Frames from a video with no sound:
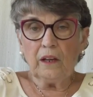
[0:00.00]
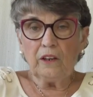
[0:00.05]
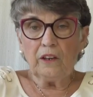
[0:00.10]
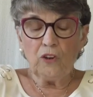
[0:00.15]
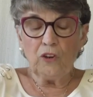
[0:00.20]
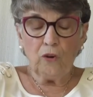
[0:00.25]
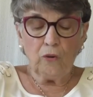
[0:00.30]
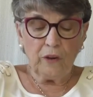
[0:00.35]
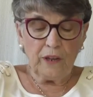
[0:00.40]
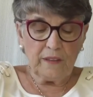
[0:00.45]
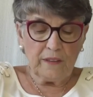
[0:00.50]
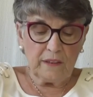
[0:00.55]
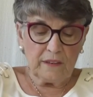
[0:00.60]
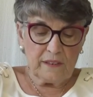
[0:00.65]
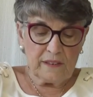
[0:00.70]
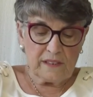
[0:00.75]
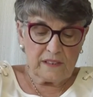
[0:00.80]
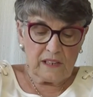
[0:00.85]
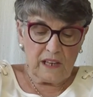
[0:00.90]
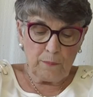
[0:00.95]
Knowing the
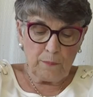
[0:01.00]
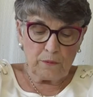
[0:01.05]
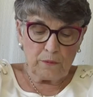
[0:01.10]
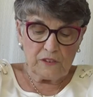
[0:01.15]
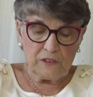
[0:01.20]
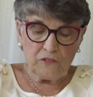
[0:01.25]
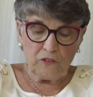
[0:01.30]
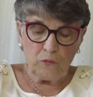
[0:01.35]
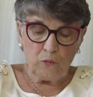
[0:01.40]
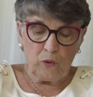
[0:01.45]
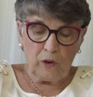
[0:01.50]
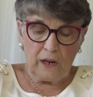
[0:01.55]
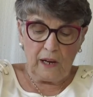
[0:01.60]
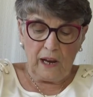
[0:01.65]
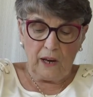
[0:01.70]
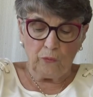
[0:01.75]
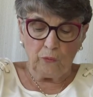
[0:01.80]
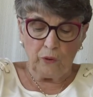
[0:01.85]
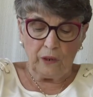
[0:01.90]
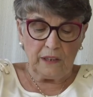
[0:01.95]
disciples from what
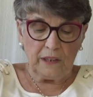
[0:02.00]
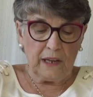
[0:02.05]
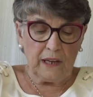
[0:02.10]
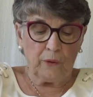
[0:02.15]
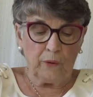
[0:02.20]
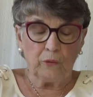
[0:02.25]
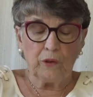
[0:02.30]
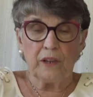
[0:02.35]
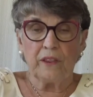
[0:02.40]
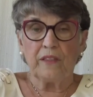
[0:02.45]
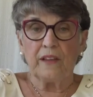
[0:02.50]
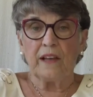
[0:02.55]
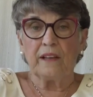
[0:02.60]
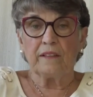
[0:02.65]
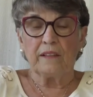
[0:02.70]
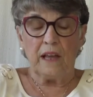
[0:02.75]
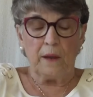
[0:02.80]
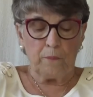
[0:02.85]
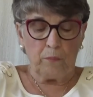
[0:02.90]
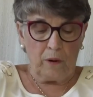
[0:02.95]
I read, I would think
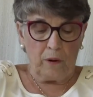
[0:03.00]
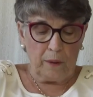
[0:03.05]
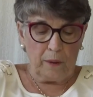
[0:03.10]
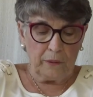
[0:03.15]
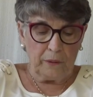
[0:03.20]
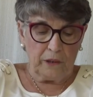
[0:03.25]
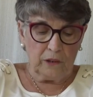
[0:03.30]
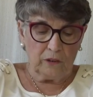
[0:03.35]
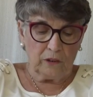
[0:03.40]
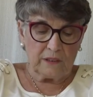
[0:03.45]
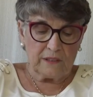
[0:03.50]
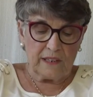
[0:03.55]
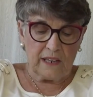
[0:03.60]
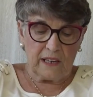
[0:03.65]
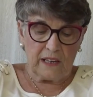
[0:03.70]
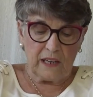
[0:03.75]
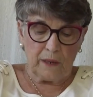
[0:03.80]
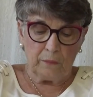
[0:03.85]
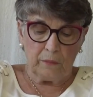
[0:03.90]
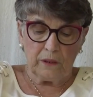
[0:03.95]
they probably looked
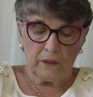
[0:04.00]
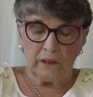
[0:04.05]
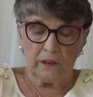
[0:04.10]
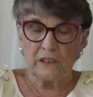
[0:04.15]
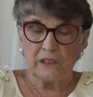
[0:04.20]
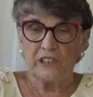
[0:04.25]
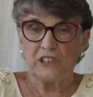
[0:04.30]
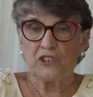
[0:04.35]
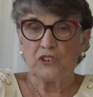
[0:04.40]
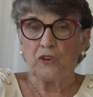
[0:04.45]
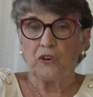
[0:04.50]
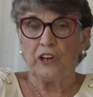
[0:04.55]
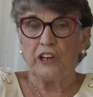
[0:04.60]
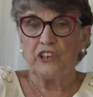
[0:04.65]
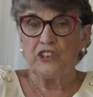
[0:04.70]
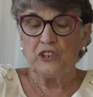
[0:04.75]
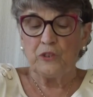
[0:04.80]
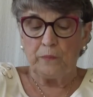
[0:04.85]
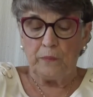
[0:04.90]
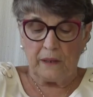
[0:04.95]
at him a little
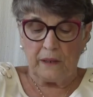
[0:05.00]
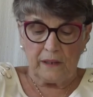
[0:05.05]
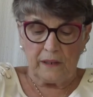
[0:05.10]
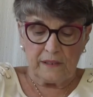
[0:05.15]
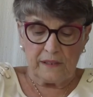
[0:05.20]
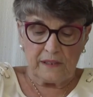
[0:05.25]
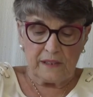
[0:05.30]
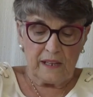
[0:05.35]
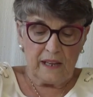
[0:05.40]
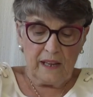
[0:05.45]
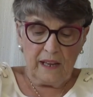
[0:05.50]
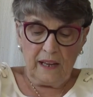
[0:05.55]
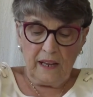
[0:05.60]
strange because